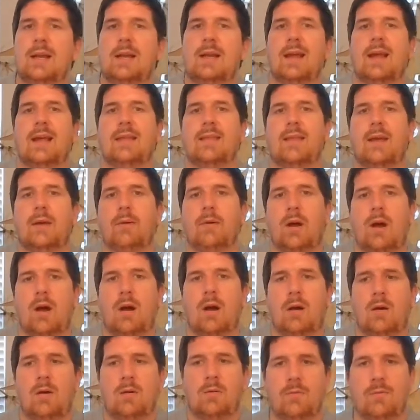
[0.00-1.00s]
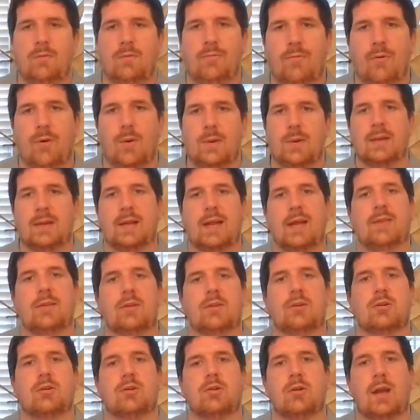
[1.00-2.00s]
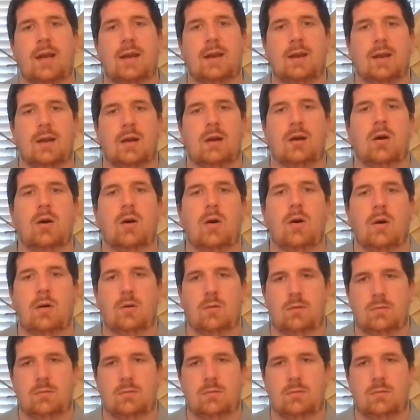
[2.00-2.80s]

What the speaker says: and they will all form together to create a whole.